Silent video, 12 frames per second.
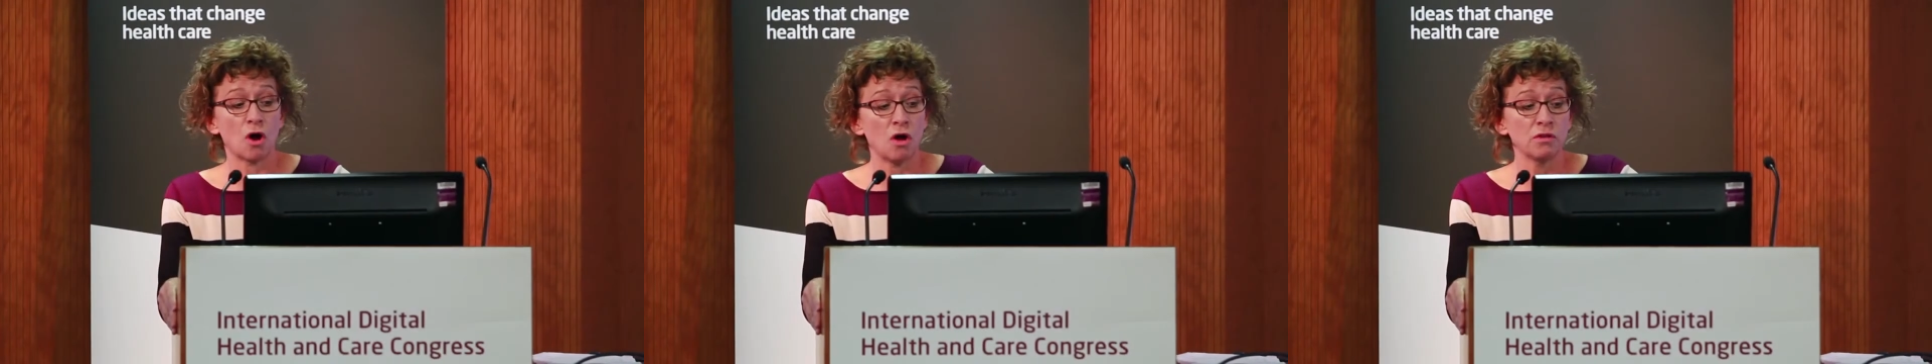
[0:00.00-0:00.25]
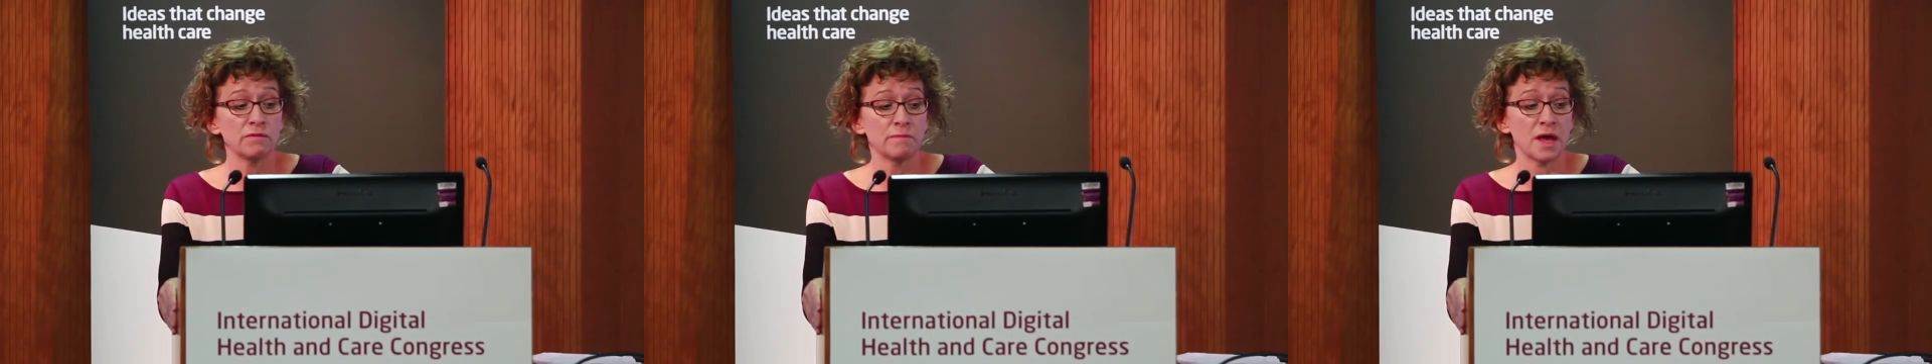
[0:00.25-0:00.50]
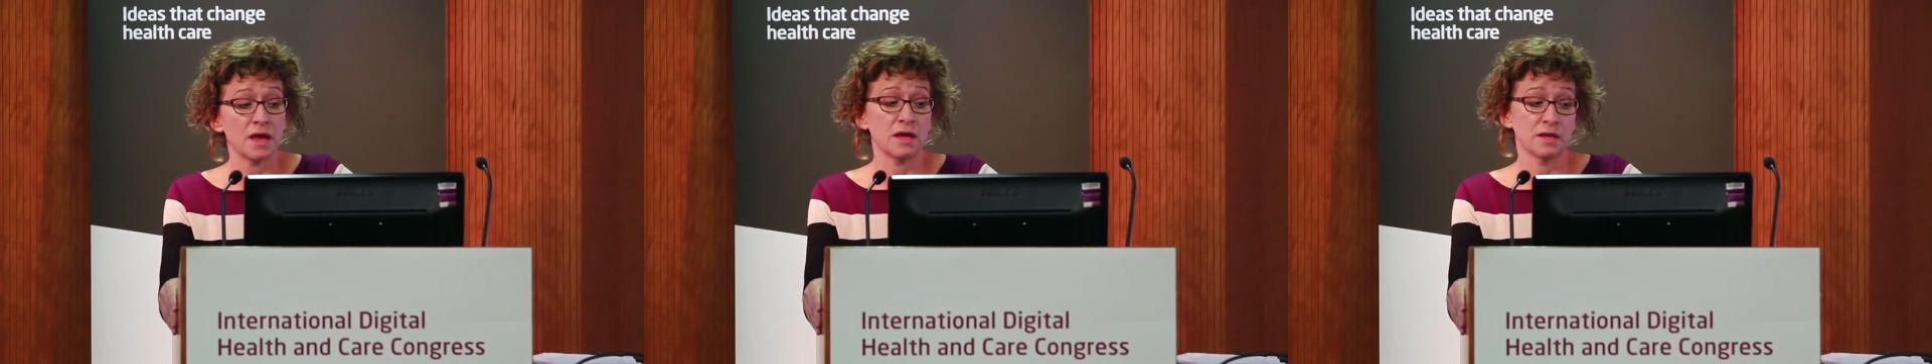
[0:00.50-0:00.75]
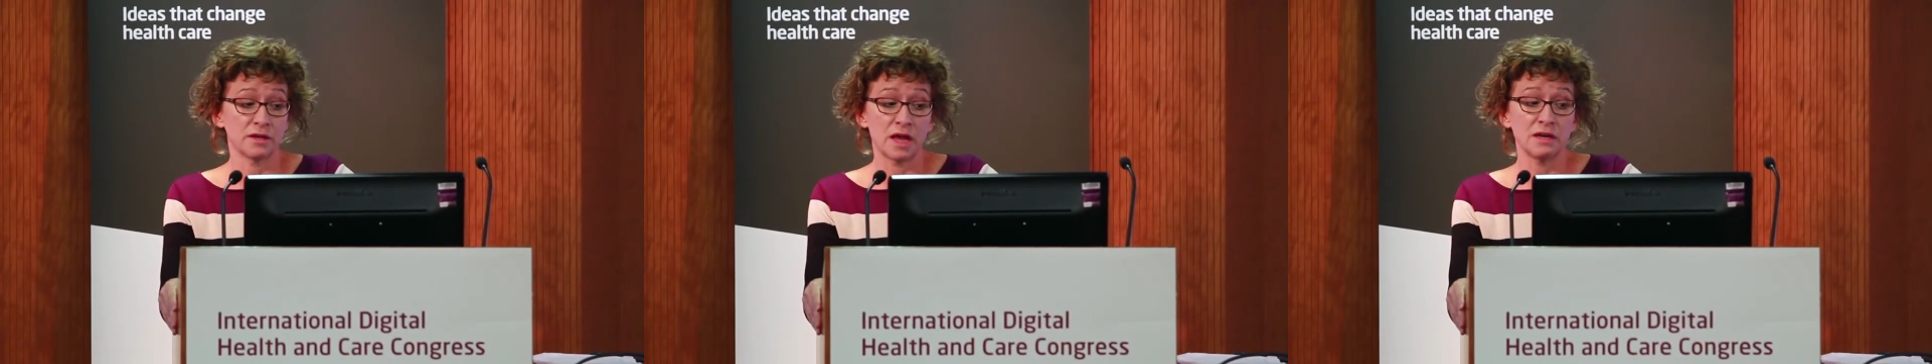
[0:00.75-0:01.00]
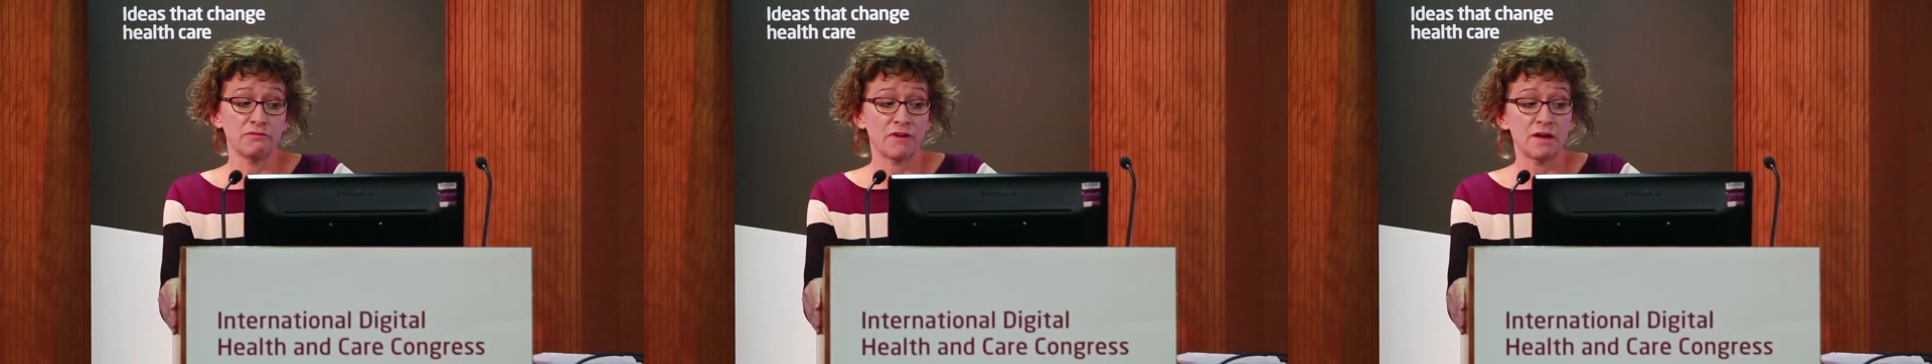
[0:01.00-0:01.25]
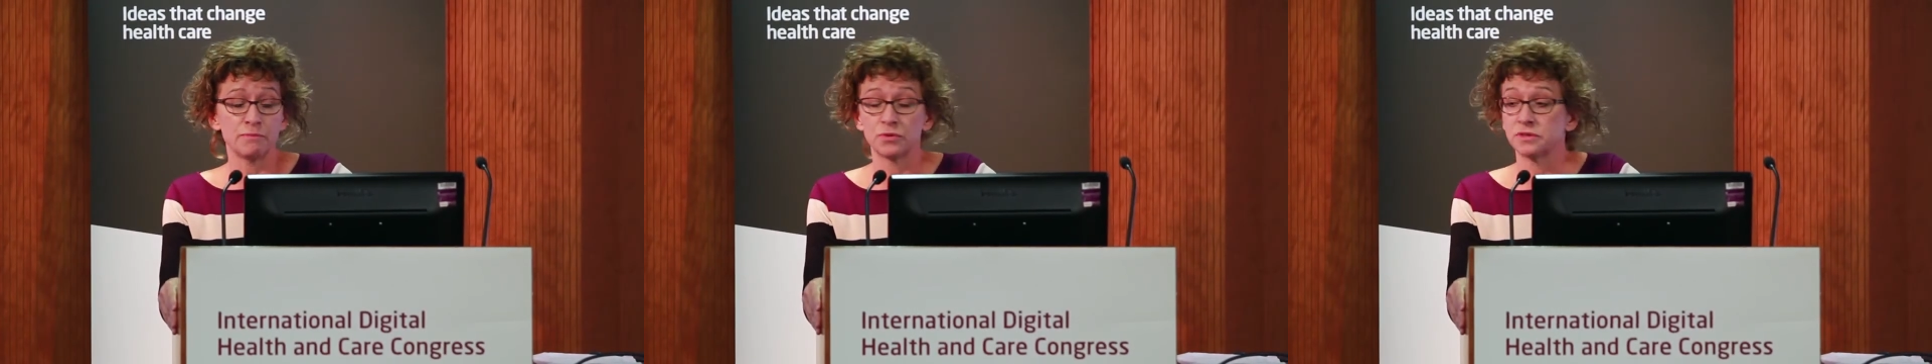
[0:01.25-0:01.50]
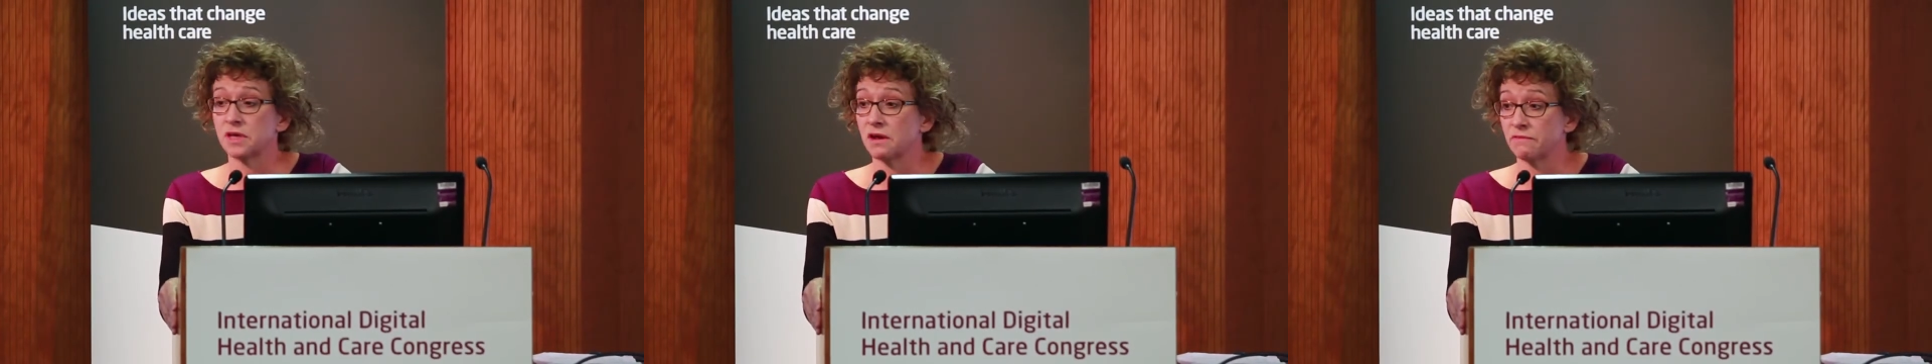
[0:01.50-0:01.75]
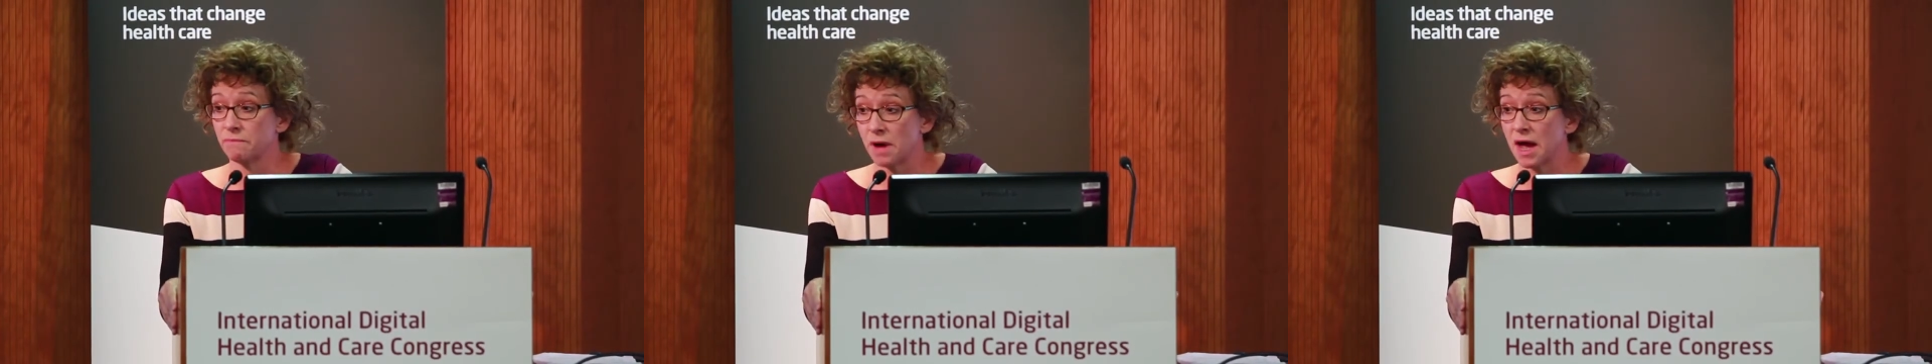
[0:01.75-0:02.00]
all of 95%
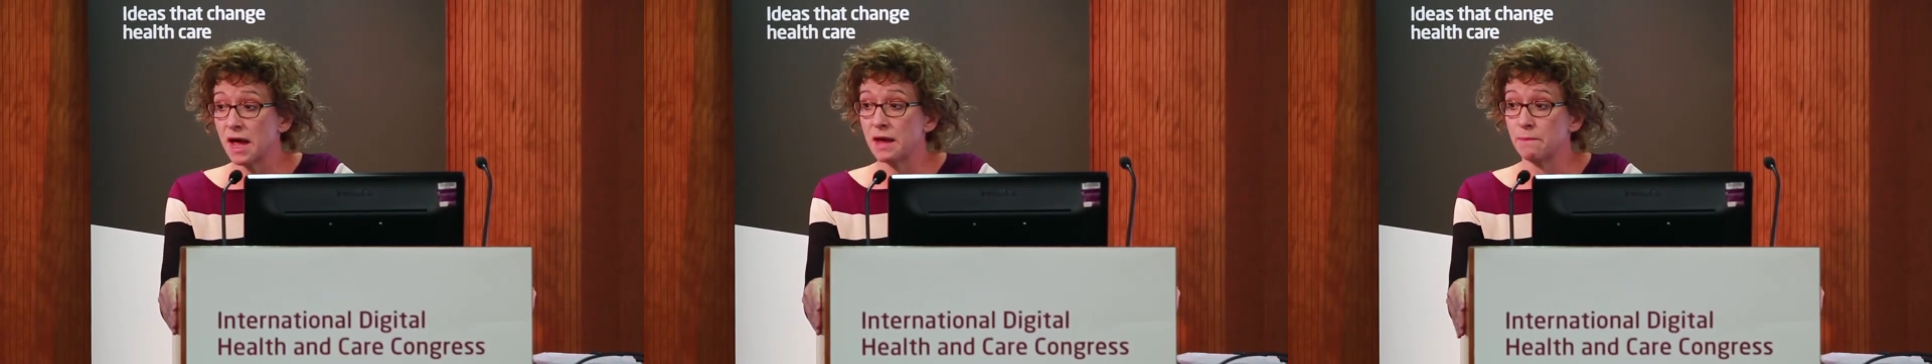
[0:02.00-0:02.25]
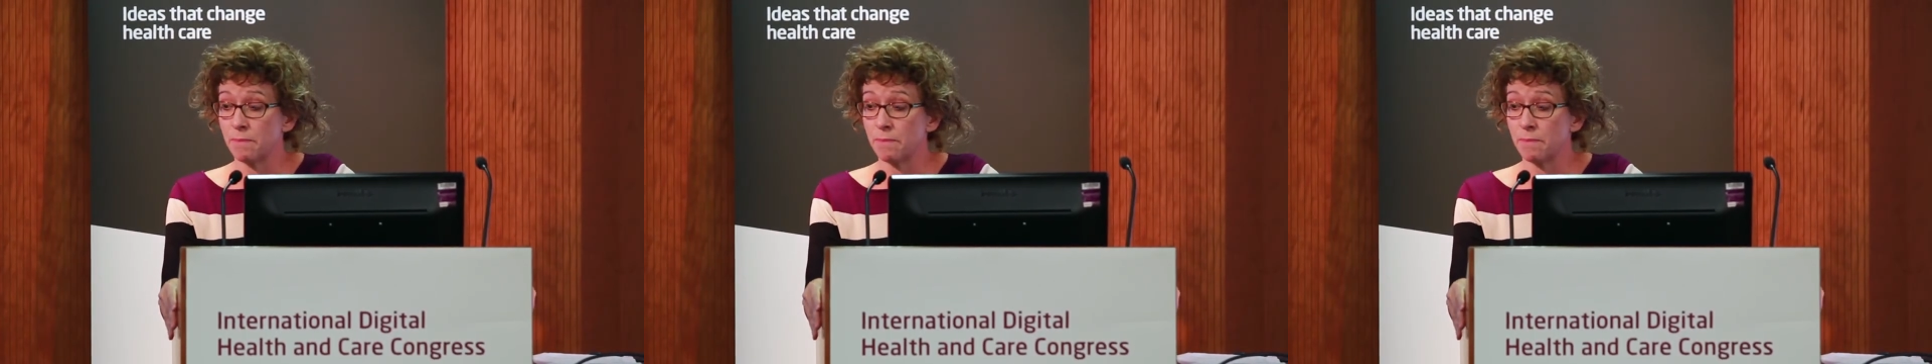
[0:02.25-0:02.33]
of my